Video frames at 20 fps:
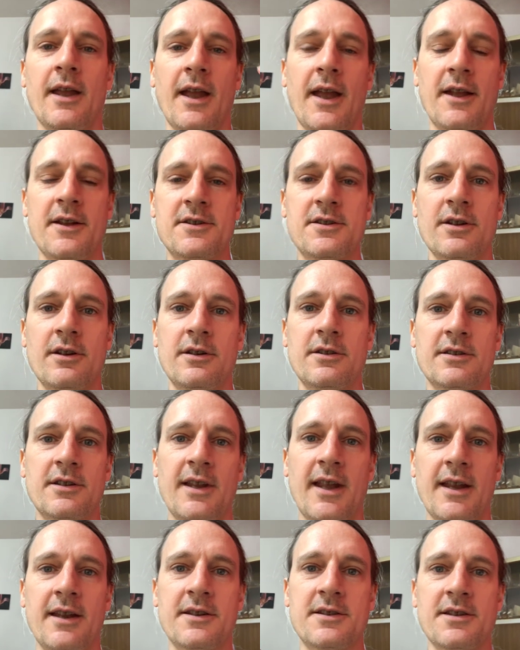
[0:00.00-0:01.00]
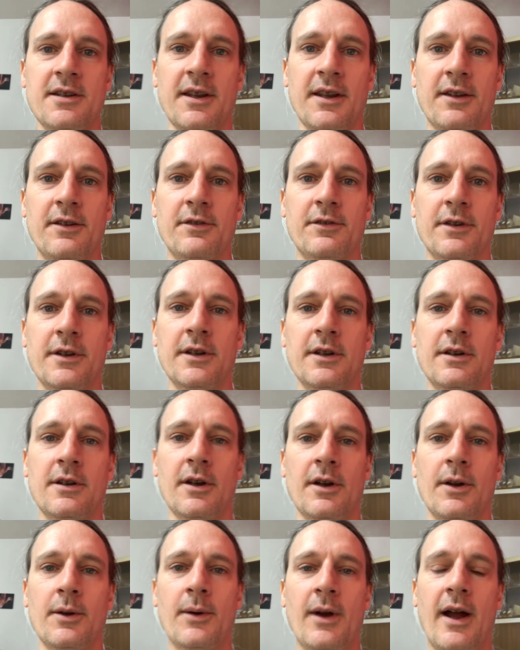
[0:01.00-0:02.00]
it turns negative, you
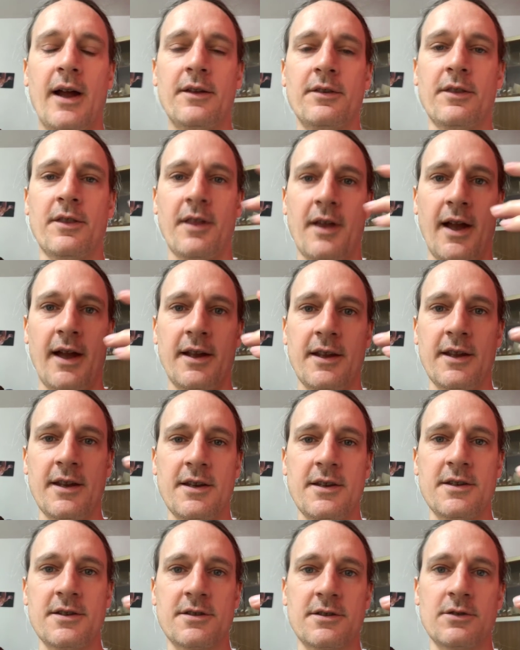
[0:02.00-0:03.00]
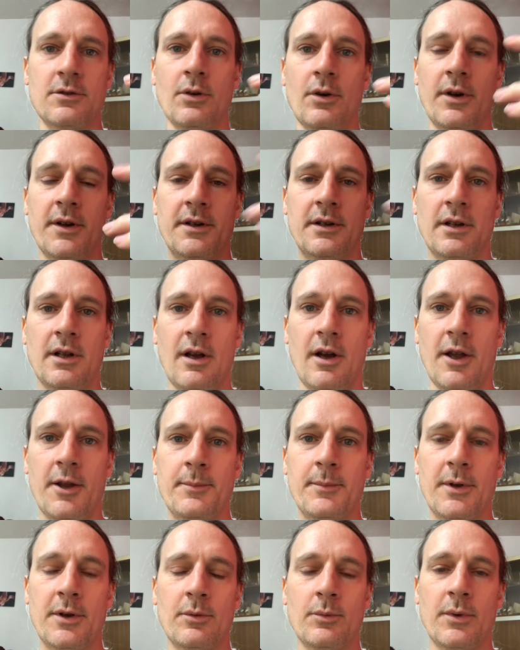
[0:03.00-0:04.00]
know, and that is not in
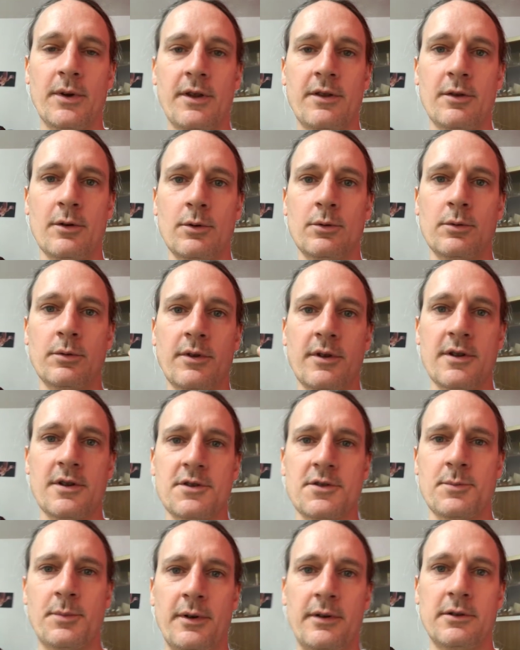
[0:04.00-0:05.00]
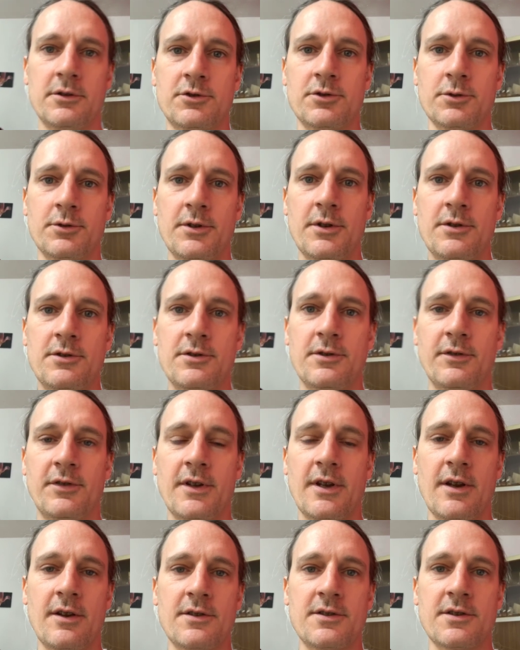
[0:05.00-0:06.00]
alignment with all the spiritual YouTube
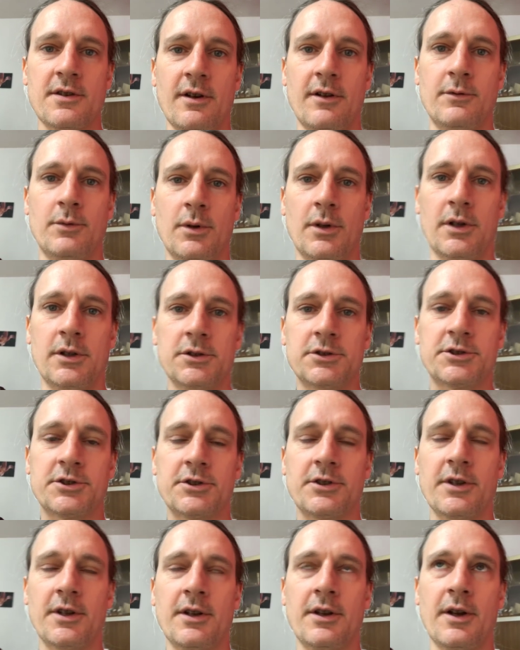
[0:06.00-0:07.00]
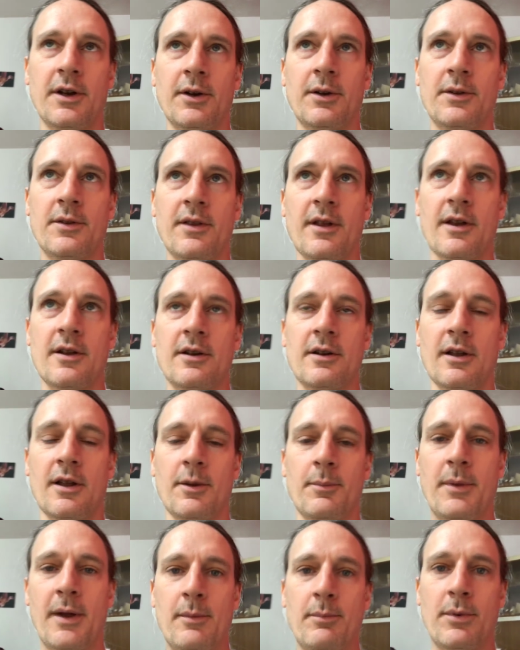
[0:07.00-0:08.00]
videos that I've watched, you know, that are like
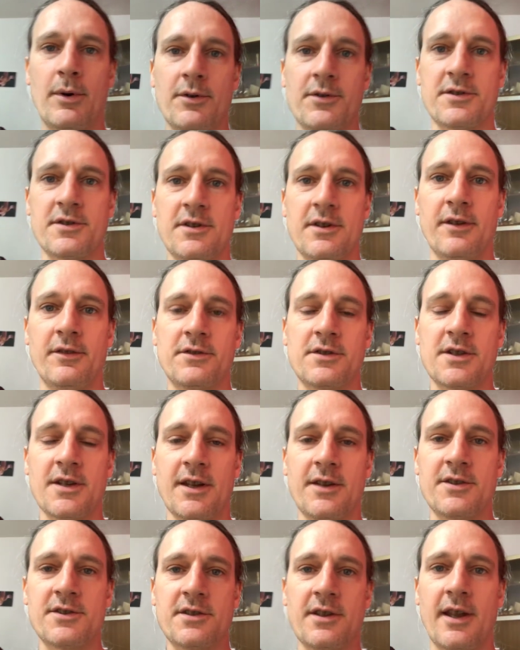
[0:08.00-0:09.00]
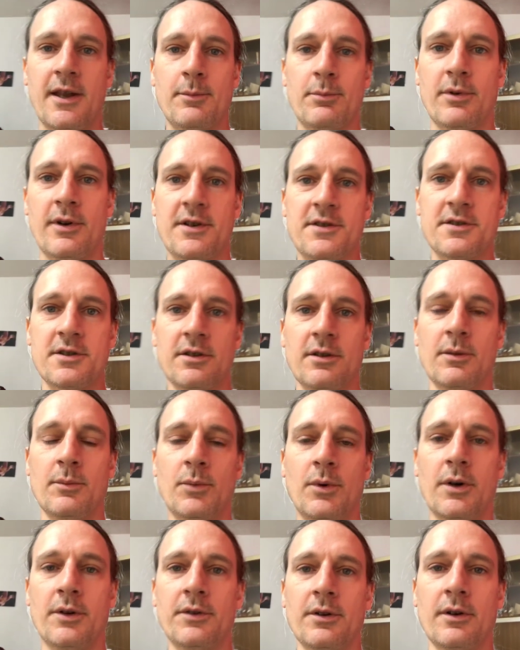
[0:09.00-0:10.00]
about positivity and staying present and
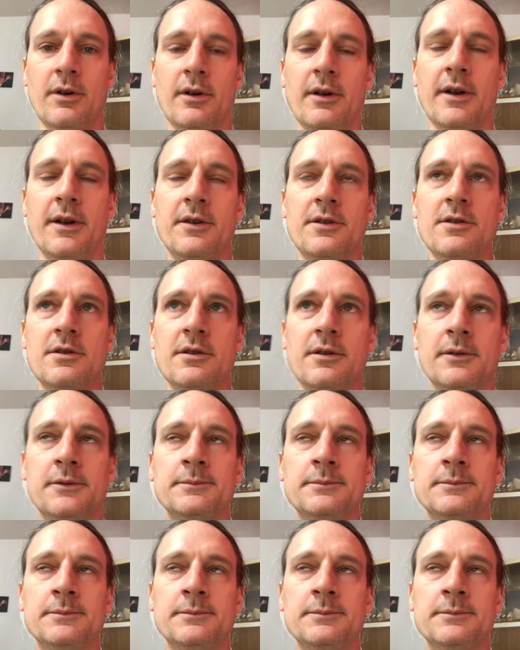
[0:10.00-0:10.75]
whatnot, and